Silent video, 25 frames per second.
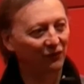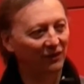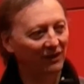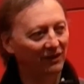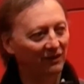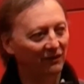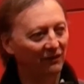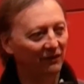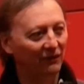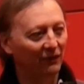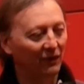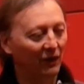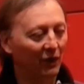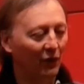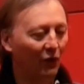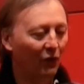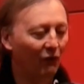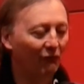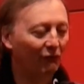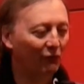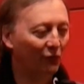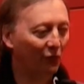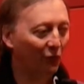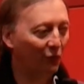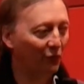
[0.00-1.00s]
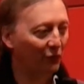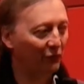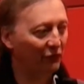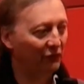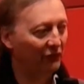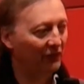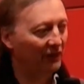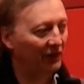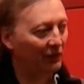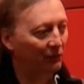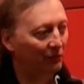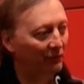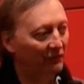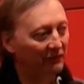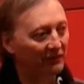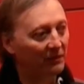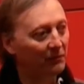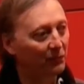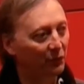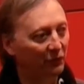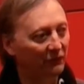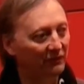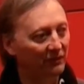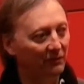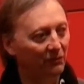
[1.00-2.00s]
and of course it was
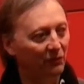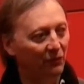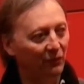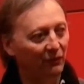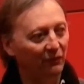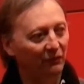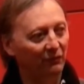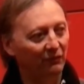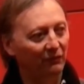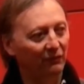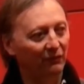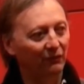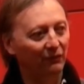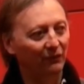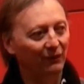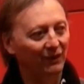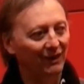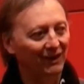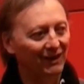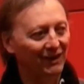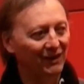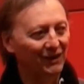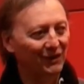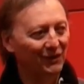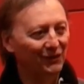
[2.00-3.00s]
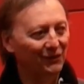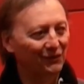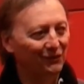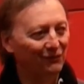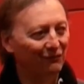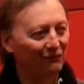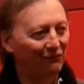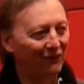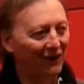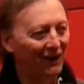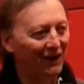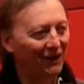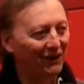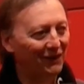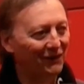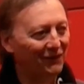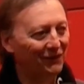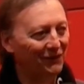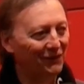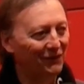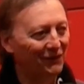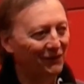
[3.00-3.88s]
impossible to find